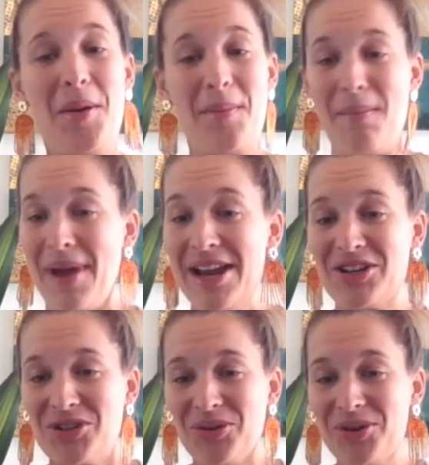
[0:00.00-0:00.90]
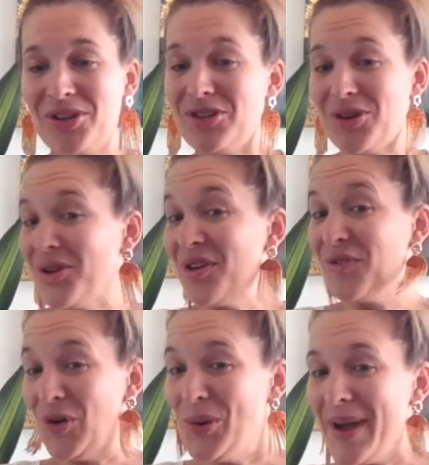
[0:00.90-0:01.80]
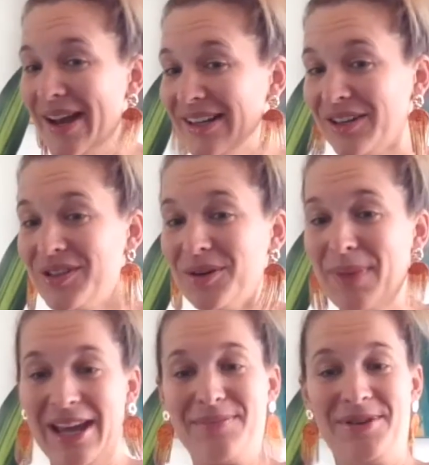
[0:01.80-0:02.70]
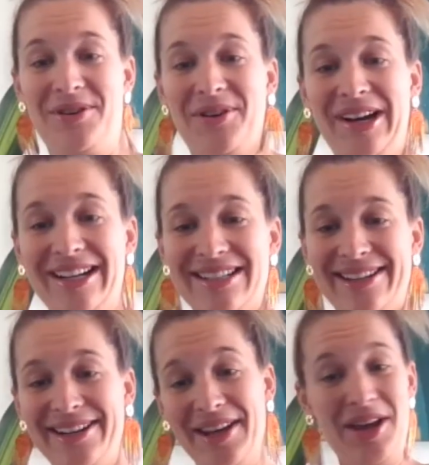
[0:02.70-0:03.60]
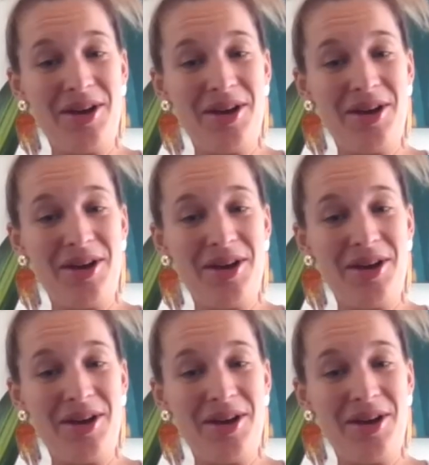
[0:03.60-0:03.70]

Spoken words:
make sure you do the formatting of your paper correctly.